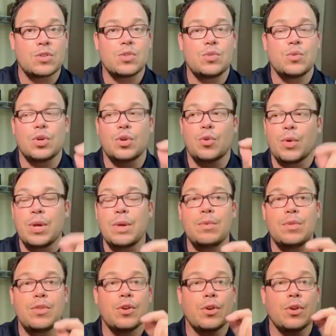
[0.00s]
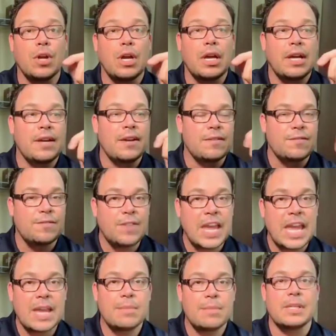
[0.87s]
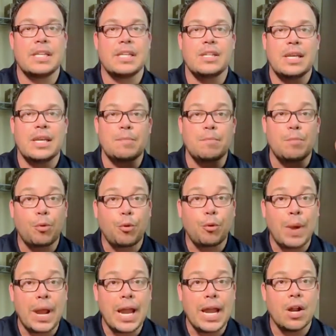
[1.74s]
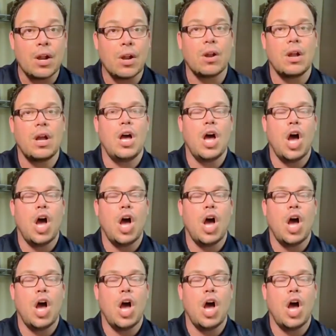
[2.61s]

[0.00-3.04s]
to agree with your family in prayer,